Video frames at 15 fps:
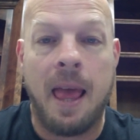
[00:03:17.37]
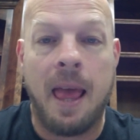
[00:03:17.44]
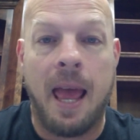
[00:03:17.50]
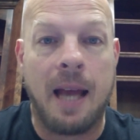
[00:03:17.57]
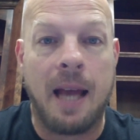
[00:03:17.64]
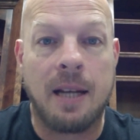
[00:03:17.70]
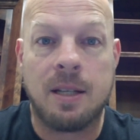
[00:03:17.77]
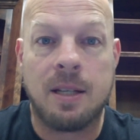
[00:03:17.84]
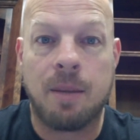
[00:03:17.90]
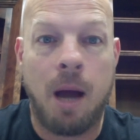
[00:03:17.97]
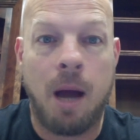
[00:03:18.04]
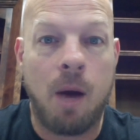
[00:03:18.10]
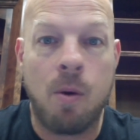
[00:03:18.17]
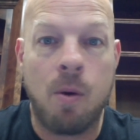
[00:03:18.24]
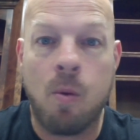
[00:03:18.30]
And
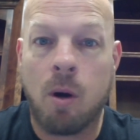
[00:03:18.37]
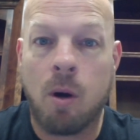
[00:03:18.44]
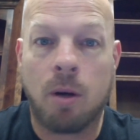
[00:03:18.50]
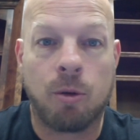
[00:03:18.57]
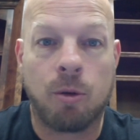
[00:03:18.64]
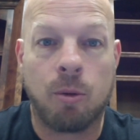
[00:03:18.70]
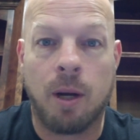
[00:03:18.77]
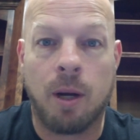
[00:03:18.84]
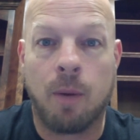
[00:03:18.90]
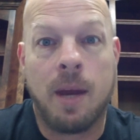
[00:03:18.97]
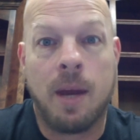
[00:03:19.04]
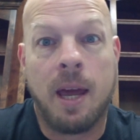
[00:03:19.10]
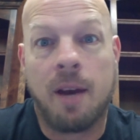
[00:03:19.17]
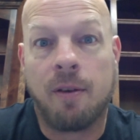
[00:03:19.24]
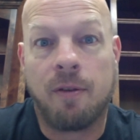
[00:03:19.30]
somehow we work through it and we
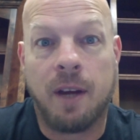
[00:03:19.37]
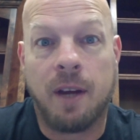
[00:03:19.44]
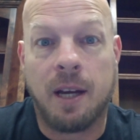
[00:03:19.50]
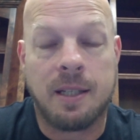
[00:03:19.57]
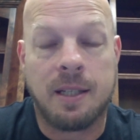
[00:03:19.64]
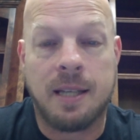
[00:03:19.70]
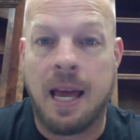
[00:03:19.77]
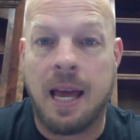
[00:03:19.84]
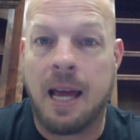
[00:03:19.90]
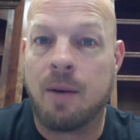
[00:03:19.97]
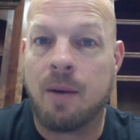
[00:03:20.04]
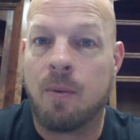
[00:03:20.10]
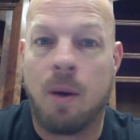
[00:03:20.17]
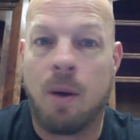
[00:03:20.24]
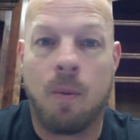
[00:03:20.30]
get it fixed.
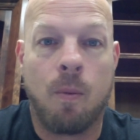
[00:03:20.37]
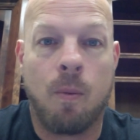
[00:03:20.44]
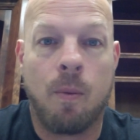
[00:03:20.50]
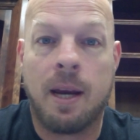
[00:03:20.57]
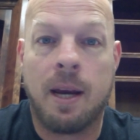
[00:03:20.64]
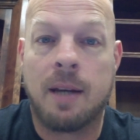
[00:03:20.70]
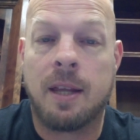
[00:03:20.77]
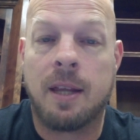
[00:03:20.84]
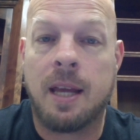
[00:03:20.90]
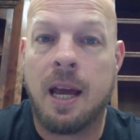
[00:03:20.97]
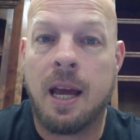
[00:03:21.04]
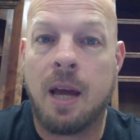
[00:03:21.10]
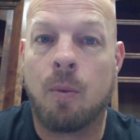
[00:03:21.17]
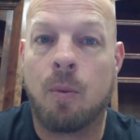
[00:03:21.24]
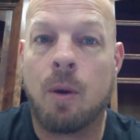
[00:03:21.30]
And when we get to the
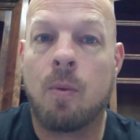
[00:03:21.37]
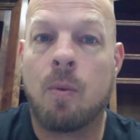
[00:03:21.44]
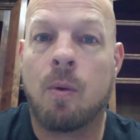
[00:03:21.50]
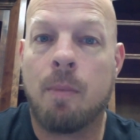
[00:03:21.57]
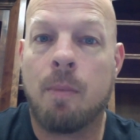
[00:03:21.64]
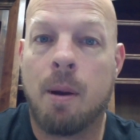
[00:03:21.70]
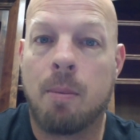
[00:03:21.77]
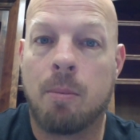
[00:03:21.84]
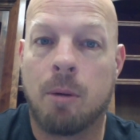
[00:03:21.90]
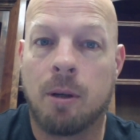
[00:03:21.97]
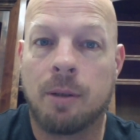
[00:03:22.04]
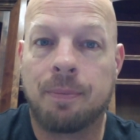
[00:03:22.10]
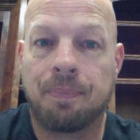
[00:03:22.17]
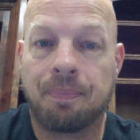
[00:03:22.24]
end, we remember